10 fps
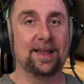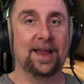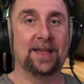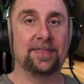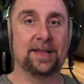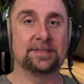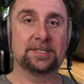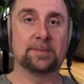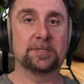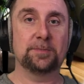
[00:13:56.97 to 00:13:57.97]
and then
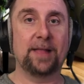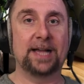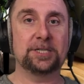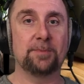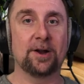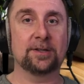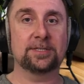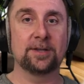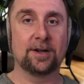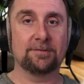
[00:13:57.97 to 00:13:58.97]
some splash
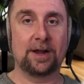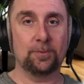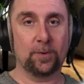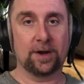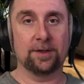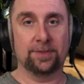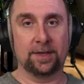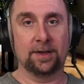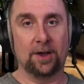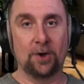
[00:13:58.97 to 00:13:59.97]
marks around where
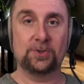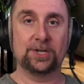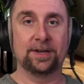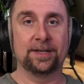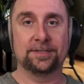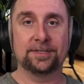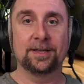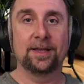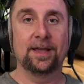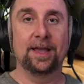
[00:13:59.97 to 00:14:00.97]
the ocean is.
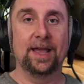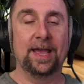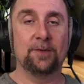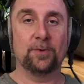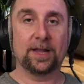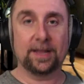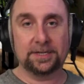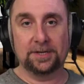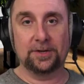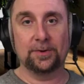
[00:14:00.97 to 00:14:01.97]
And what I like
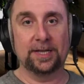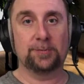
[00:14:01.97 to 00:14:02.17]
to do is